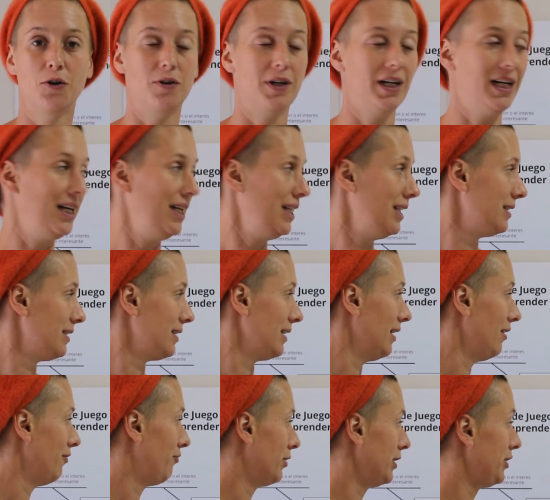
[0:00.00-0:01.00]
Right?
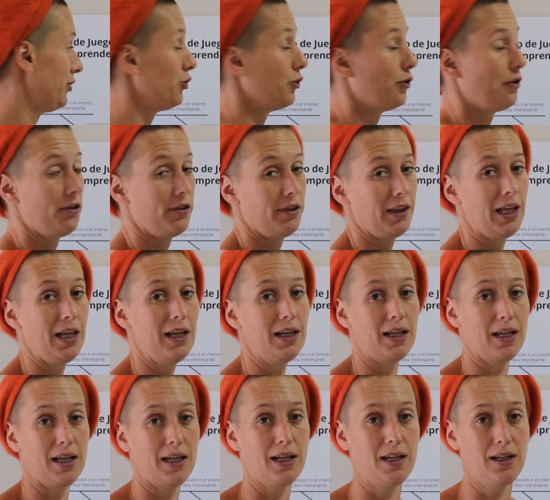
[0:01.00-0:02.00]
If what you're
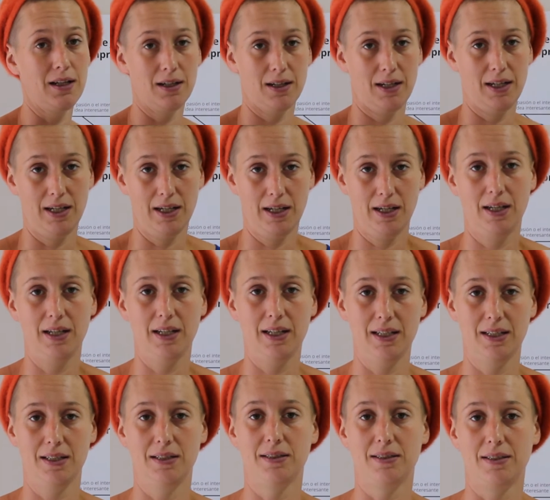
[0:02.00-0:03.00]
thinking
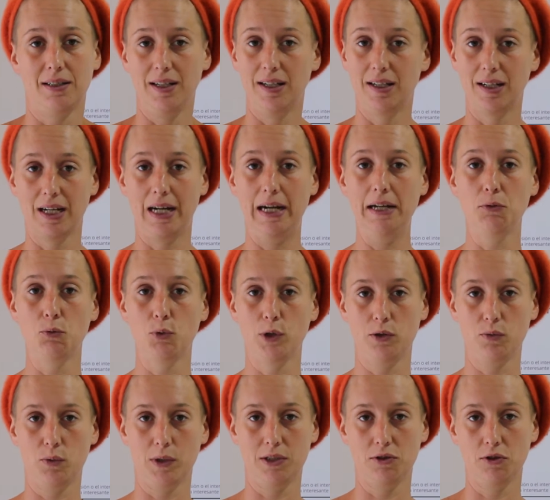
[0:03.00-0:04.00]
is in line
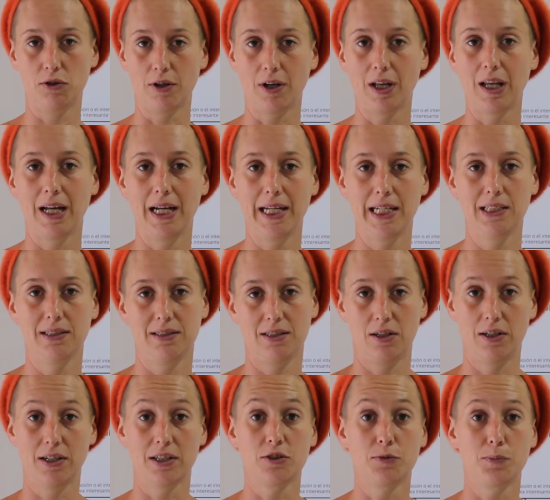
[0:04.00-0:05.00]
with what your clients
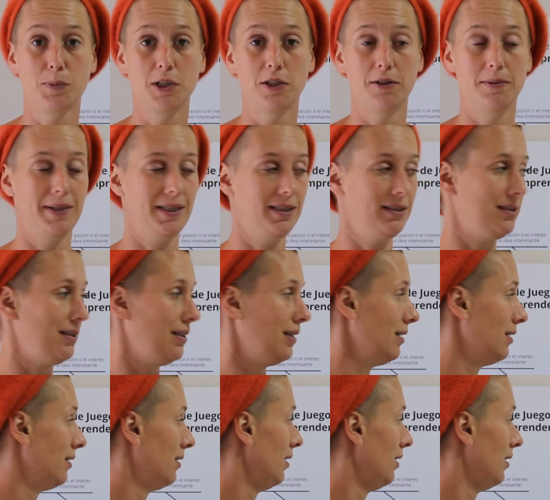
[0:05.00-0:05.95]
are experiencing.